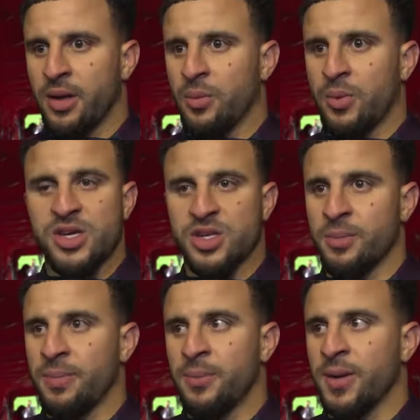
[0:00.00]
and we
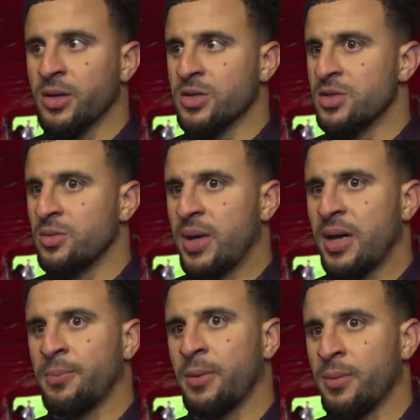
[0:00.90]
shouldn't be, because we
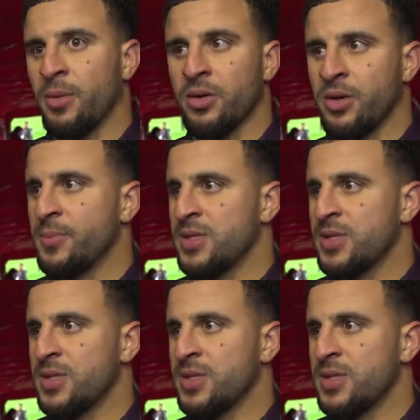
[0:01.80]
had probably more of the